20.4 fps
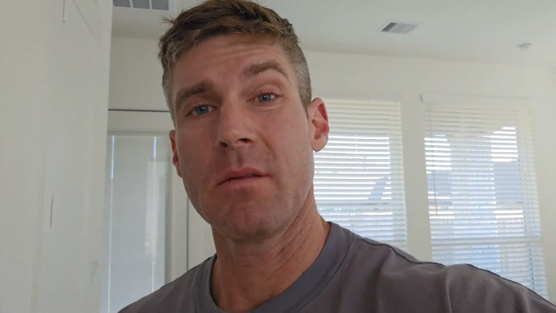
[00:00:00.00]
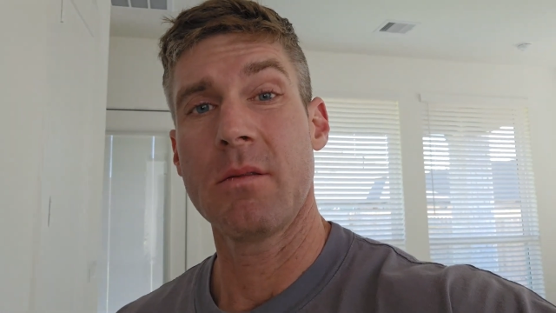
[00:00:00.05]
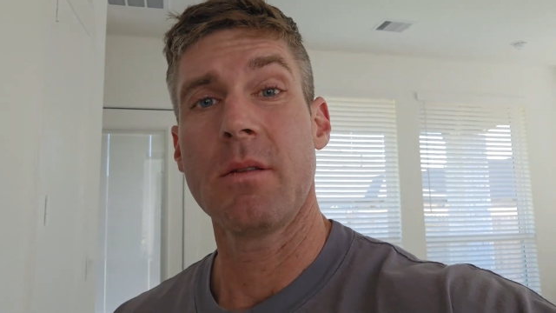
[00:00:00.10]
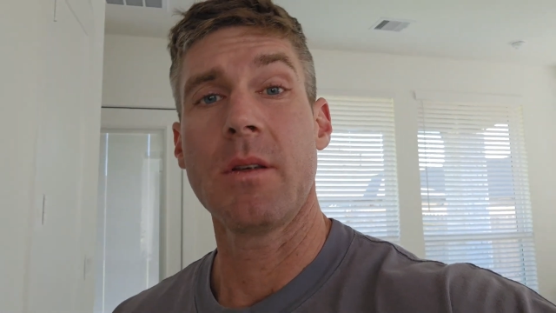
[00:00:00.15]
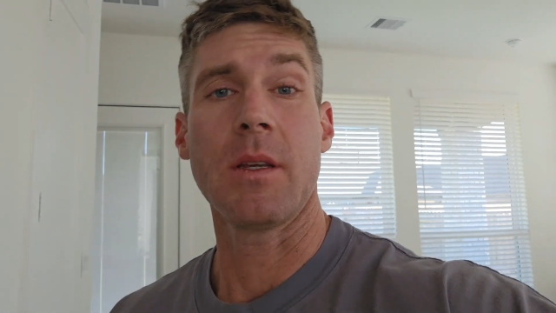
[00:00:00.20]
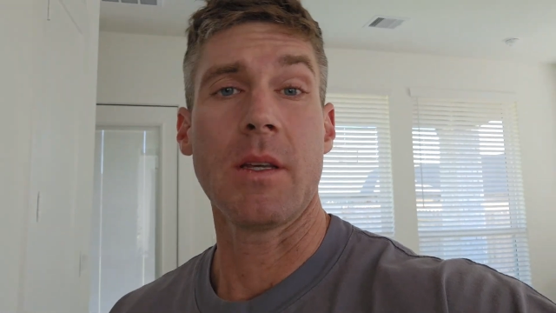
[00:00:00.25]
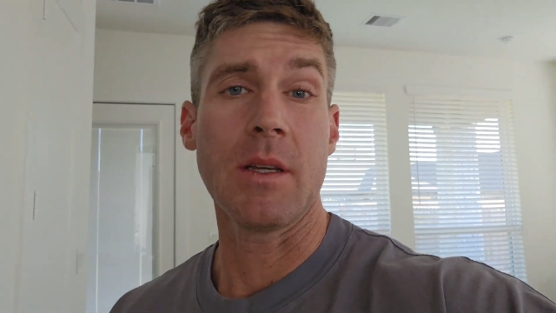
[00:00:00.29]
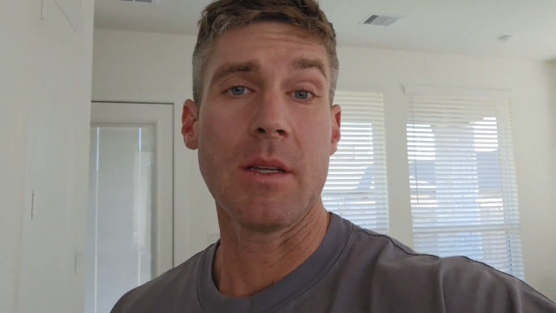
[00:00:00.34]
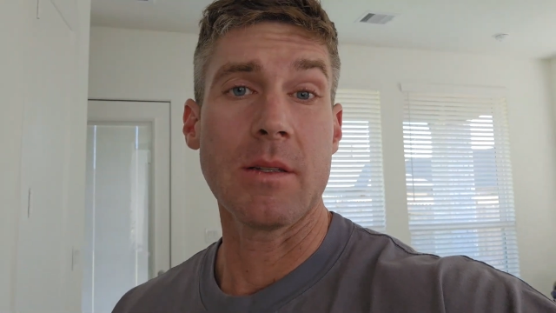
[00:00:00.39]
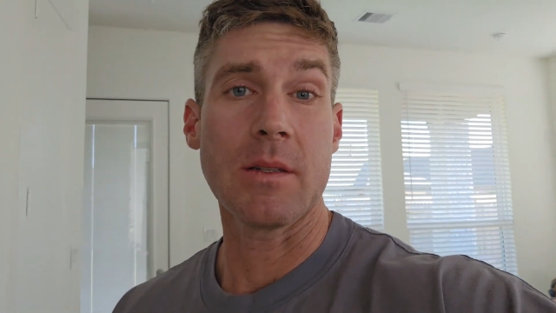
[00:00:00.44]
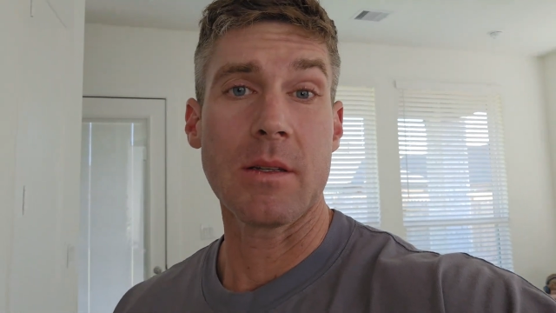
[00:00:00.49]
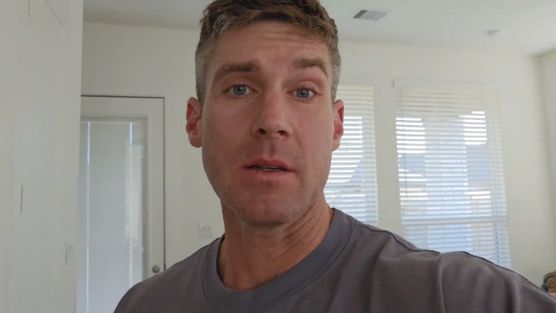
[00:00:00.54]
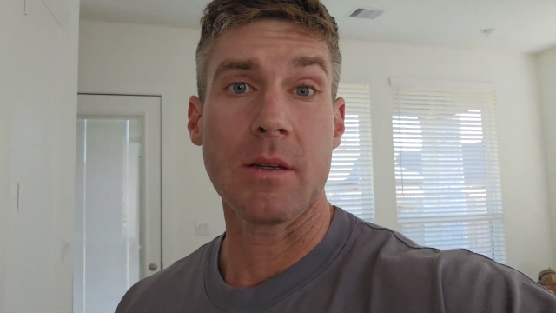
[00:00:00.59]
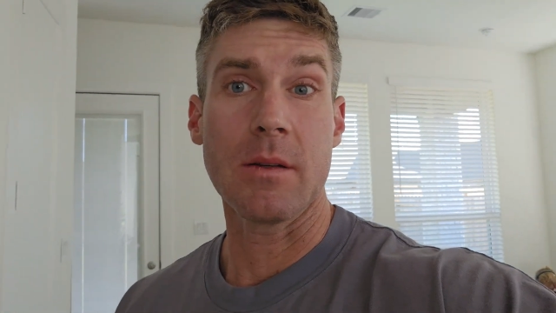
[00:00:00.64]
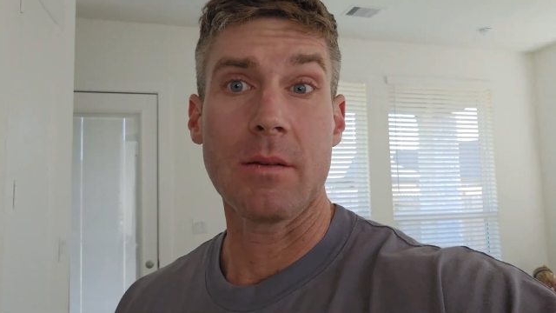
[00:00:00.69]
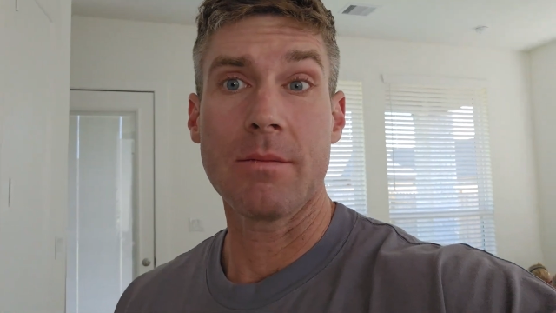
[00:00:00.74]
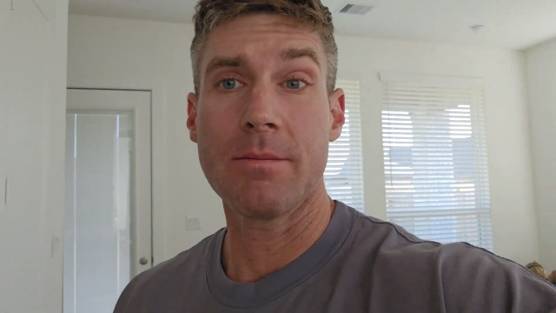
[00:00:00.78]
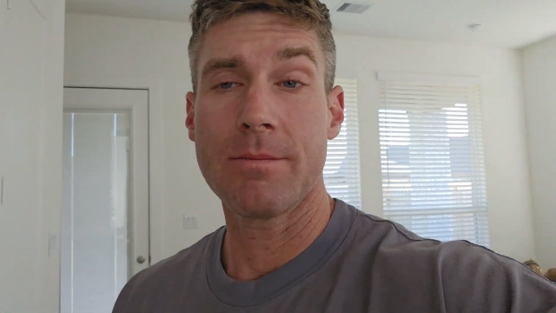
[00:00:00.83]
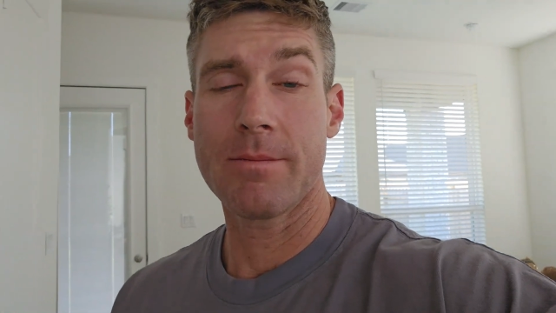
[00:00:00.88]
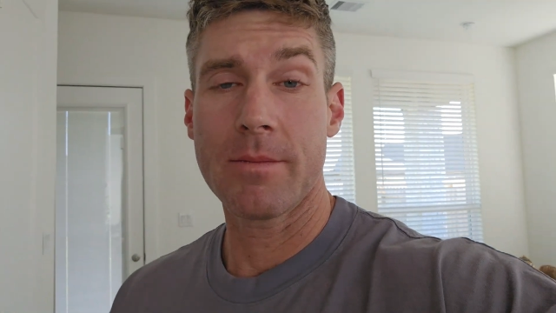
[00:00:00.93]
He eats it,
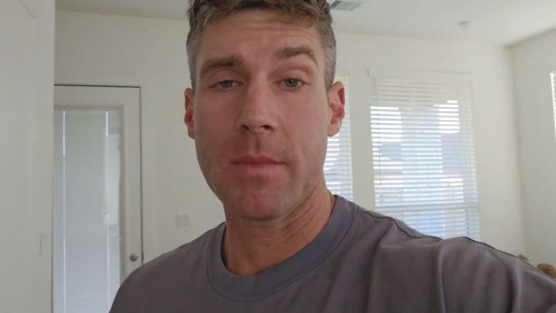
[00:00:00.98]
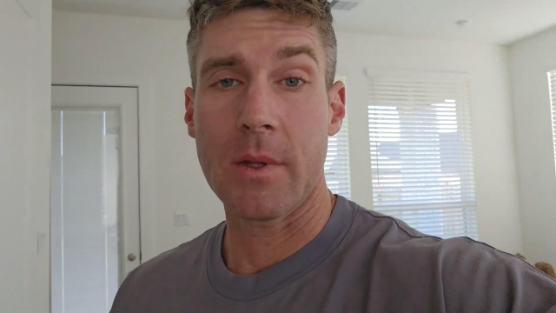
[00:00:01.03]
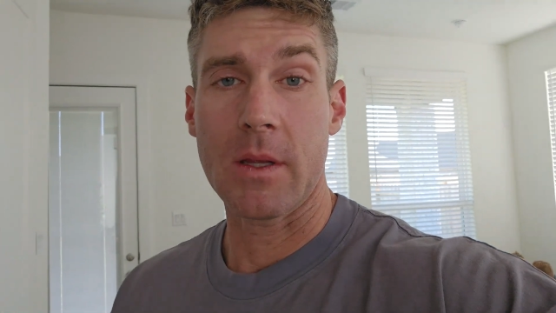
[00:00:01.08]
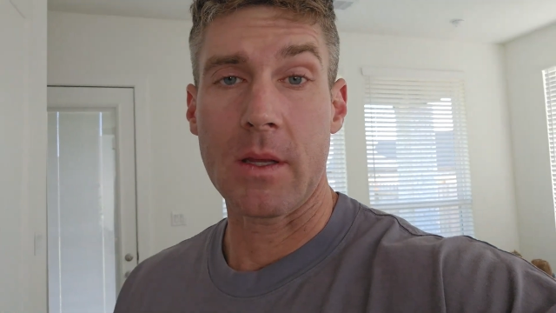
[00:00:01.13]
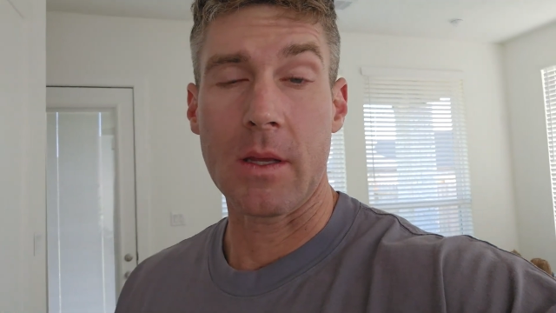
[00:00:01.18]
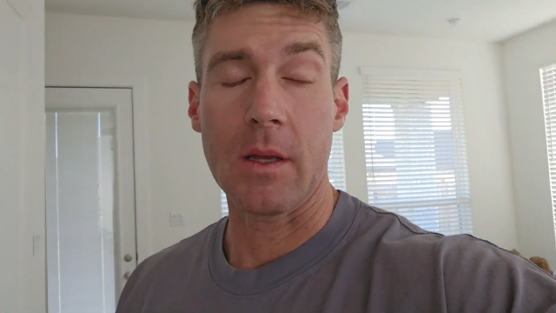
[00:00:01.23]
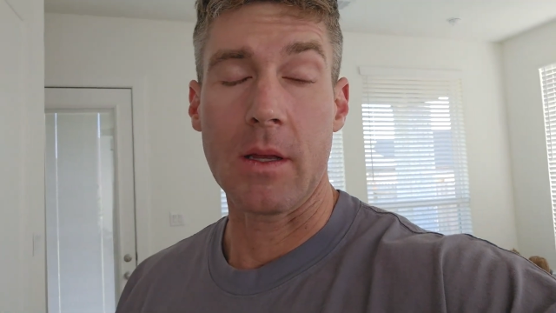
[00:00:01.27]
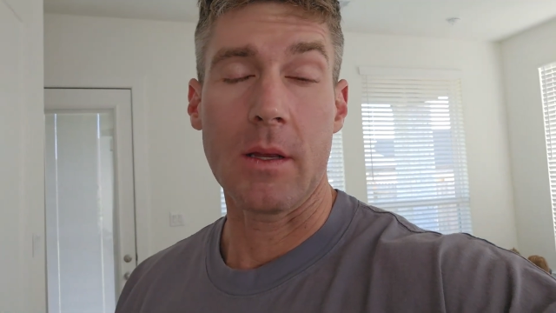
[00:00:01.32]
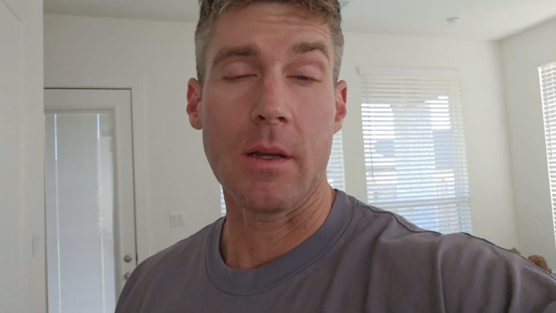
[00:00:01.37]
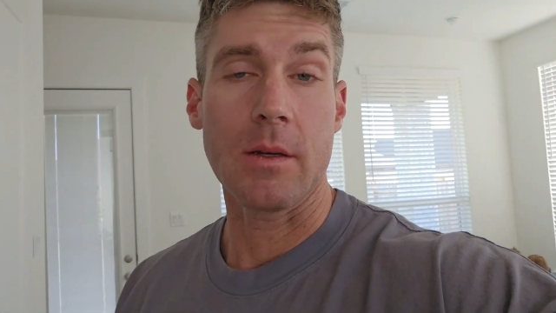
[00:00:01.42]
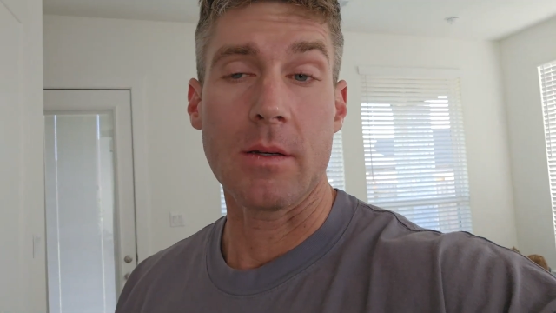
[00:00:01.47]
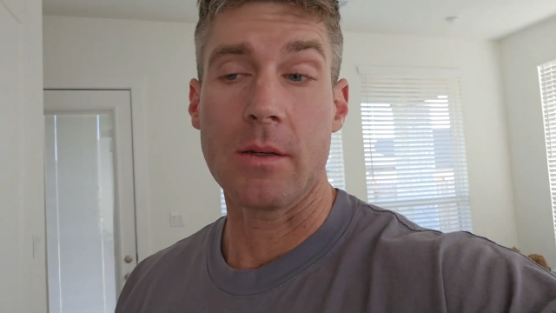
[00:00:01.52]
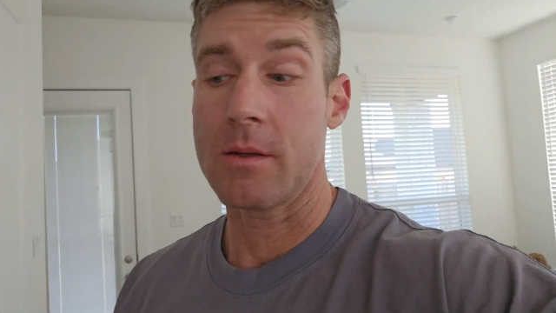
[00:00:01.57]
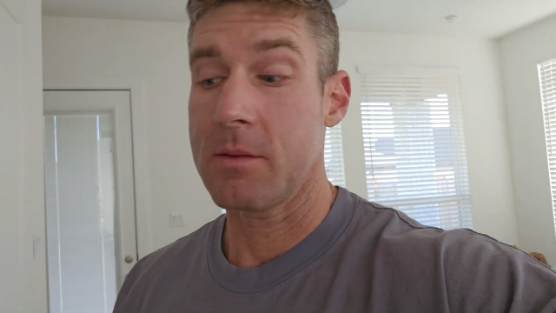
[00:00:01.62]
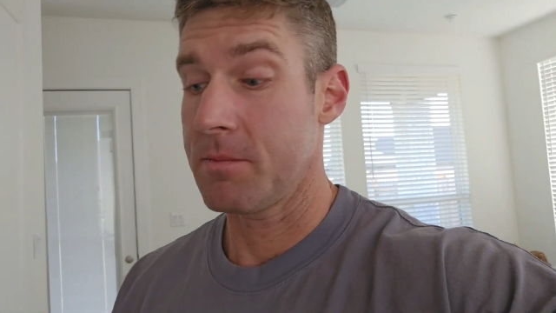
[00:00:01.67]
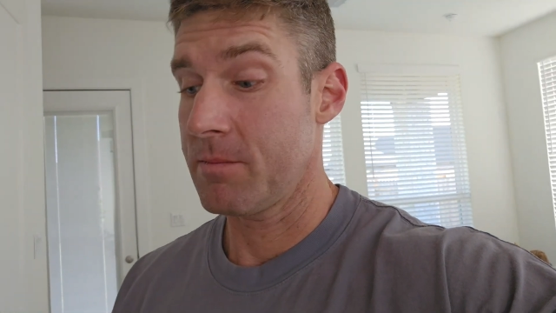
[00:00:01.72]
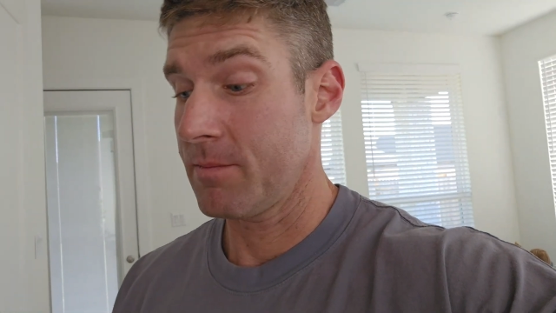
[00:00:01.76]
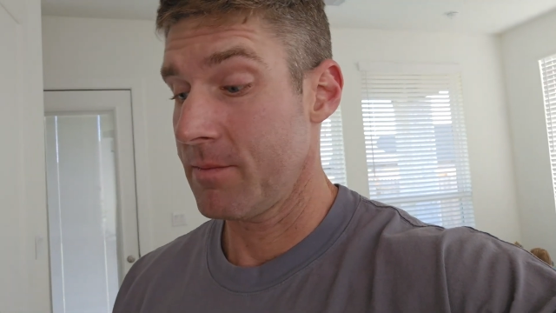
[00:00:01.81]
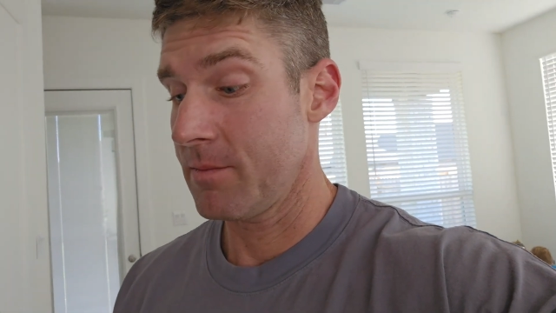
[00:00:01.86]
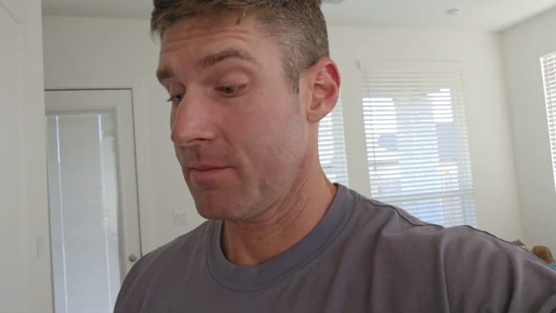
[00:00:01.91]
and
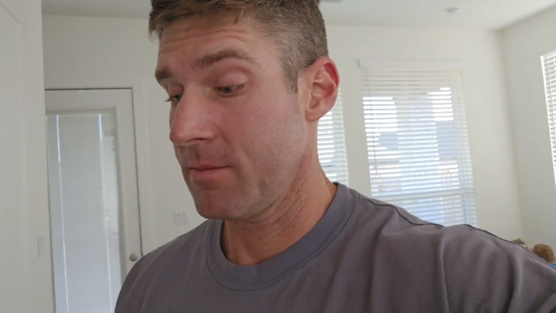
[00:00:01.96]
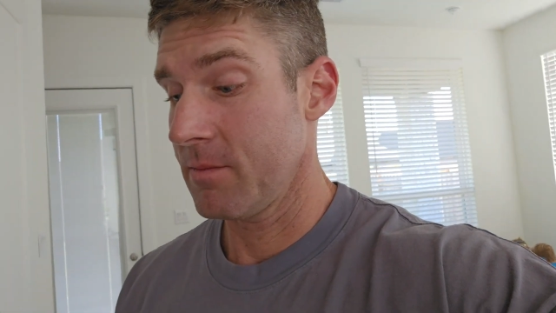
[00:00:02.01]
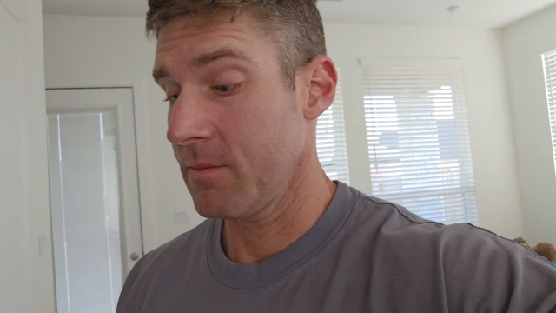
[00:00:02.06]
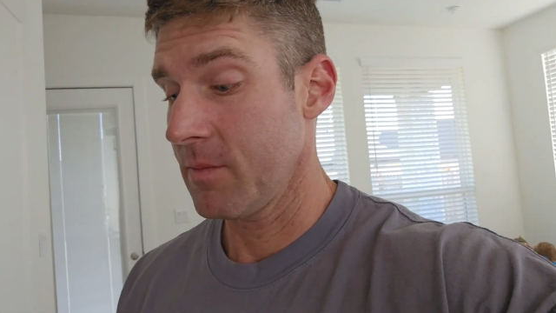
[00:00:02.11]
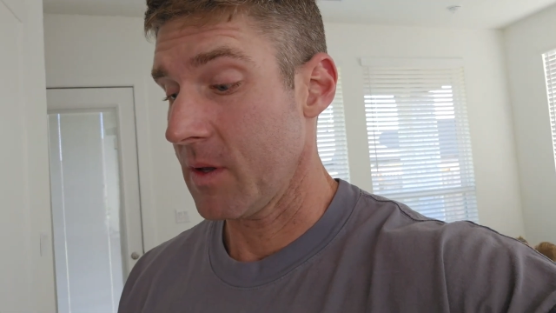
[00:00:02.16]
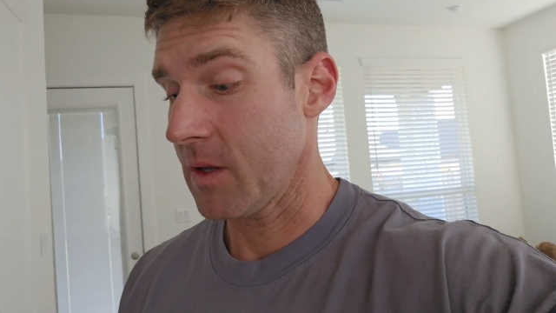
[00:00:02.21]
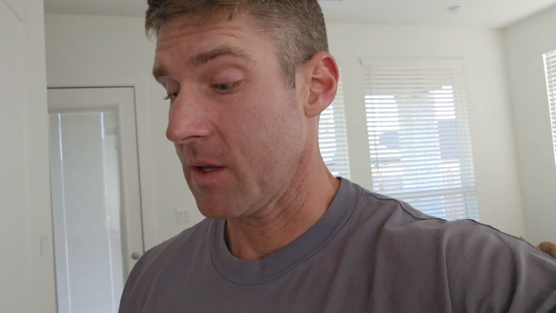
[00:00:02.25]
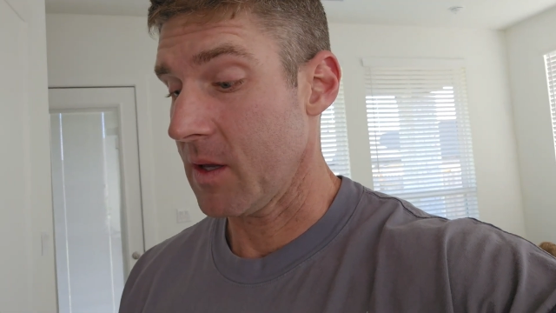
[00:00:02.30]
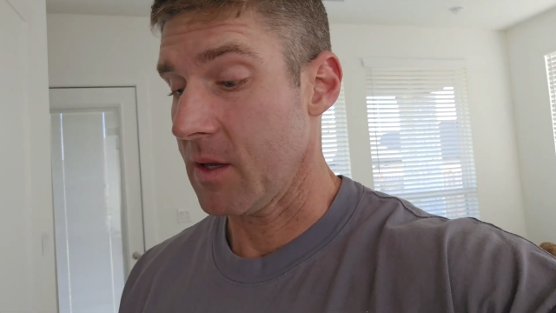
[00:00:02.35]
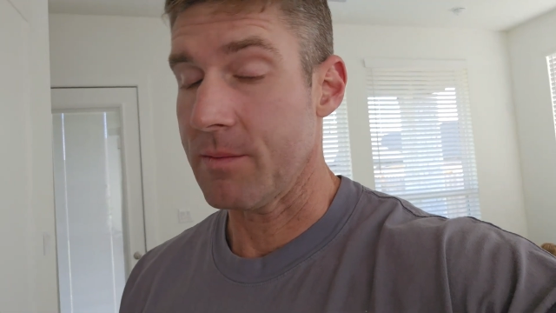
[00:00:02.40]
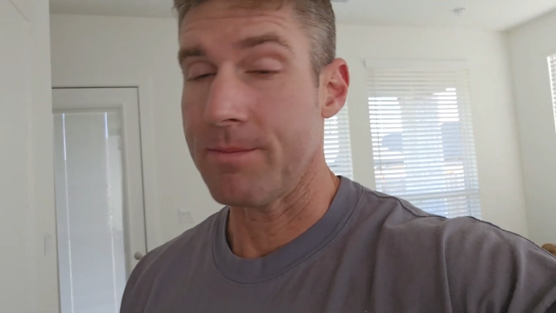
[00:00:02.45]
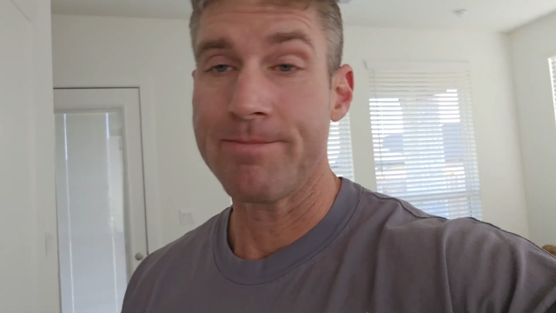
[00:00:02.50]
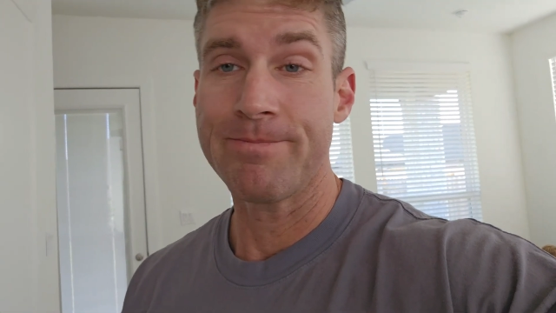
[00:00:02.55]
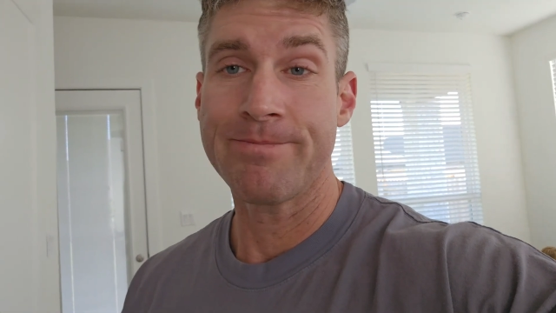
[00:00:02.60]
again,